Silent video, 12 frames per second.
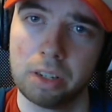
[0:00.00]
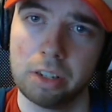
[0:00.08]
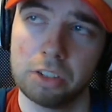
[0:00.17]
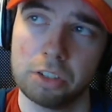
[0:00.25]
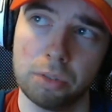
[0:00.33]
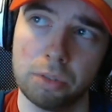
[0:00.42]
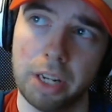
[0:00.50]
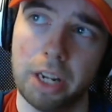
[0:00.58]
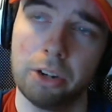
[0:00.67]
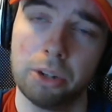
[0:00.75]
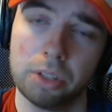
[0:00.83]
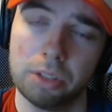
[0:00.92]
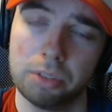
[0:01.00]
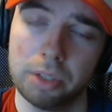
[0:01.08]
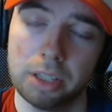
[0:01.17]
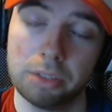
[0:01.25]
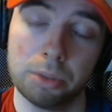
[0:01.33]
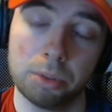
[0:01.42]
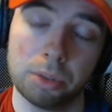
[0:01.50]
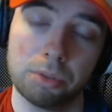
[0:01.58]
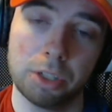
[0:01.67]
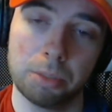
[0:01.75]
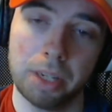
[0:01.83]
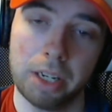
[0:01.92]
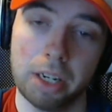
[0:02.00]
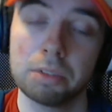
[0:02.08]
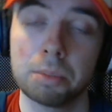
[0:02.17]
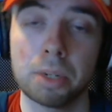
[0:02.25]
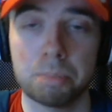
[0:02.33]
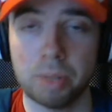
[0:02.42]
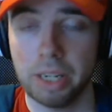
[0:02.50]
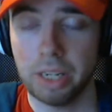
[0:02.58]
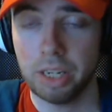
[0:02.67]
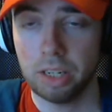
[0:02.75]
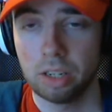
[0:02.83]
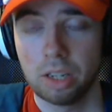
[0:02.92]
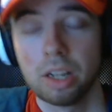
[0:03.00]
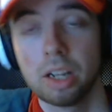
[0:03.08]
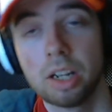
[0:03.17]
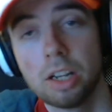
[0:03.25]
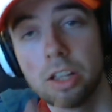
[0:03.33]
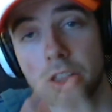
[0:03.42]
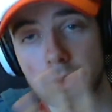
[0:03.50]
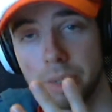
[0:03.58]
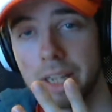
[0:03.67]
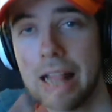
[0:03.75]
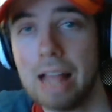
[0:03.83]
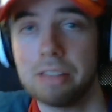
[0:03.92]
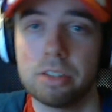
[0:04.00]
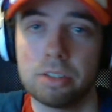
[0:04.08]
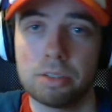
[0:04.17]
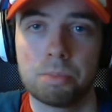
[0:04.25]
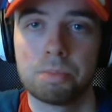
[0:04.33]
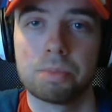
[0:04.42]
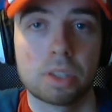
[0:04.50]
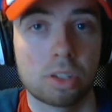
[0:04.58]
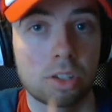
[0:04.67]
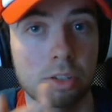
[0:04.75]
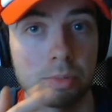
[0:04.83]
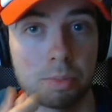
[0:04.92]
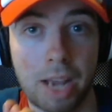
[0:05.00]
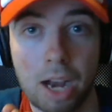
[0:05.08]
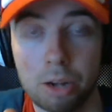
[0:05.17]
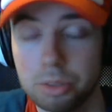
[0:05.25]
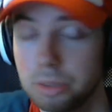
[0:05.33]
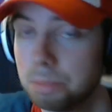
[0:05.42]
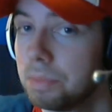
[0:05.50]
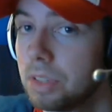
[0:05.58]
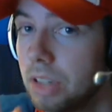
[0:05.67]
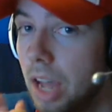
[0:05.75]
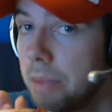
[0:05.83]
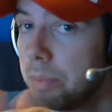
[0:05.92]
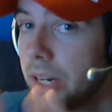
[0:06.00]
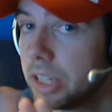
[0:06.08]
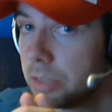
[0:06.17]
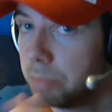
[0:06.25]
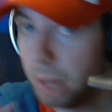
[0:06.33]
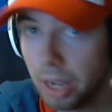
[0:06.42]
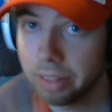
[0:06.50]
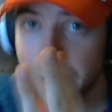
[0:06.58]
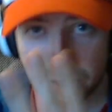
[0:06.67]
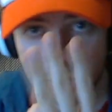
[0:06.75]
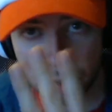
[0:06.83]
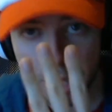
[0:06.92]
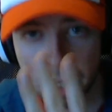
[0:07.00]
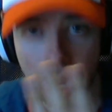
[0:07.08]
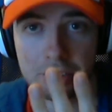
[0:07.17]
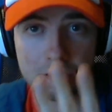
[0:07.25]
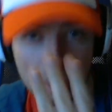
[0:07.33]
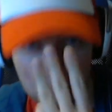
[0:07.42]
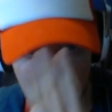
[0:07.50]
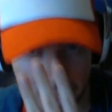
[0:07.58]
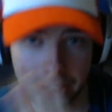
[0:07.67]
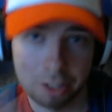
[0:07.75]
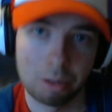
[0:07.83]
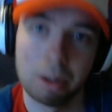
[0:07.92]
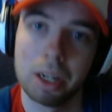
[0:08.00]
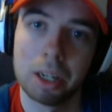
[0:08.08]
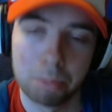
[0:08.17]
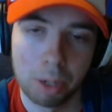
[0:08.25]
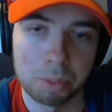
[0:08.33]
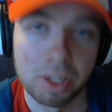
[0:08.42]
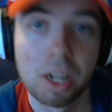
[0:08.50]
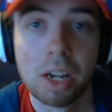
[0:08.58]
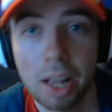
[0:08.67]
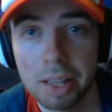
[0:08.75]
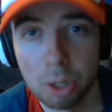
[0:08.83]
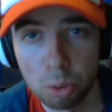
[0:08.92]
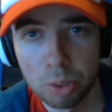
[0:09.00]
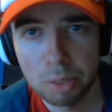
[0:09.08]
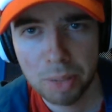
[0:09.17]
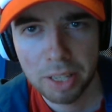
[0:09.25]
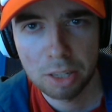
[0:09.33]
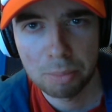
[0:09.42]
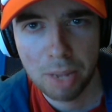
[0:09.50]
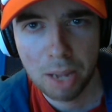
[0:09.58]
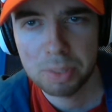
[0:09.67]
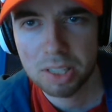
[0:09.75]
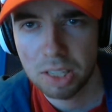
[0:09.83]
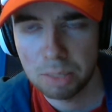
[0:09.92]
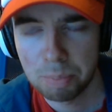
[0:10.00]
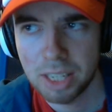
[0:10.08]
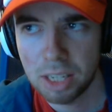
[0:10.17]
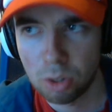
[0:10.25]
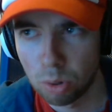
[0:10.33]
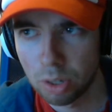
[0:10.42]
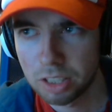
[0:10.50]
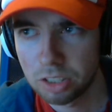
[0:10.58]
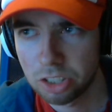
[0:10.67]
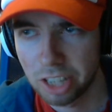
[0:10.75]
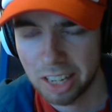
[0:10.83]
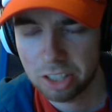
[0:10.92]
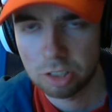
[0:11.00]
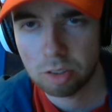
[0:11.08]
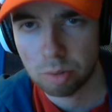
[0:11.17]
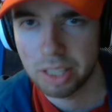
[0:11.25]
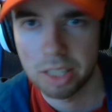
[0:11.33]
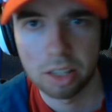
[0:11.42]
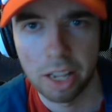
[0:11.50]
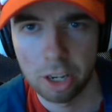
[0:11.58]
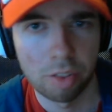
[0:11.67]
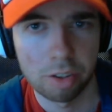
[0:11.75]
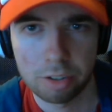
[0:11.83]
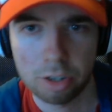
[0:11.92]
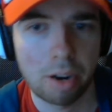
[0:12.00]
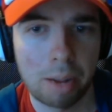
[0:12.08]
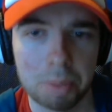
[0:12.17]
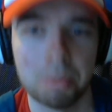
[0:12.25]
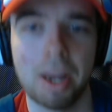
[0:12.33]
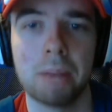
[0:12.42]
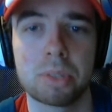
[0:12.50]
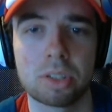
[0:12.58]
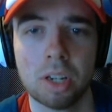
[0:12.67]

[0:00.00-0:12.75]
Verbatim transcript: Because that's over a year ago, TF2 was free to play. And everybody played three classes Scout, Sniper, and Spy. That's the three classes they played in Korea in pubs. And they only played the map CP Orange X3 and like other crappy maps.